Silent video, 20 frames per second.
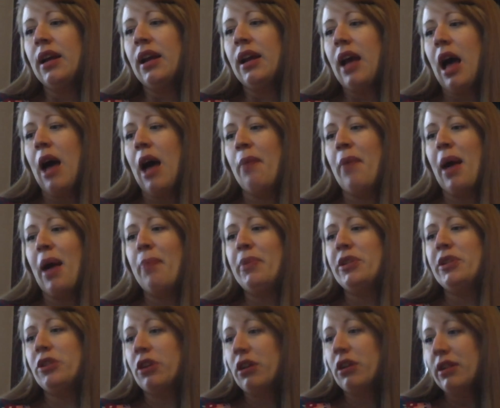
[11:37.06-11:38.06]

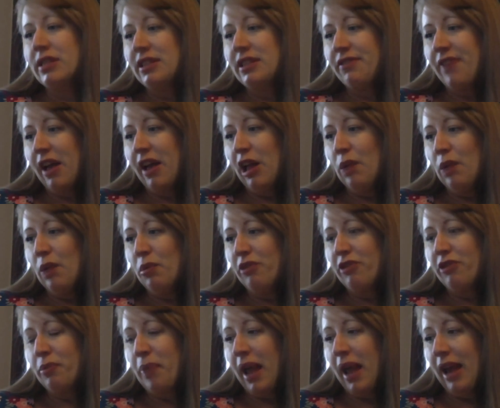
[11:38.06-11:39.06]
Epidural is available for
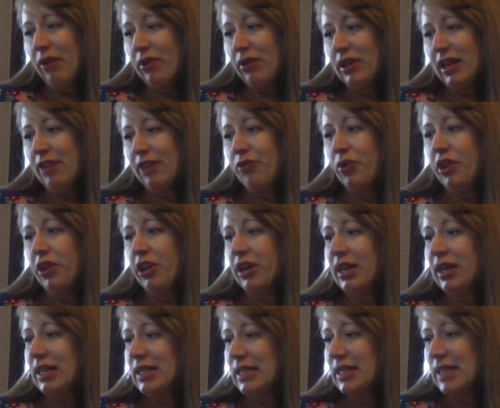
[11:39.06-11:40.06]
pain relief with your
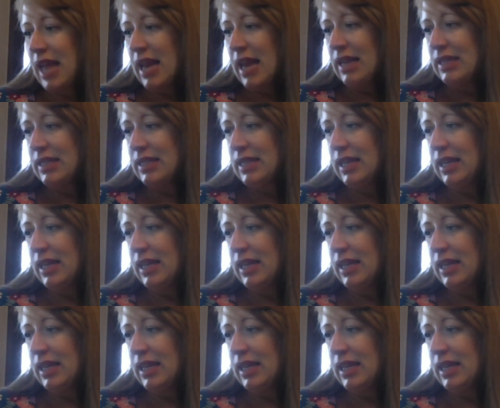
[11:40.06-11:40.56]
consent.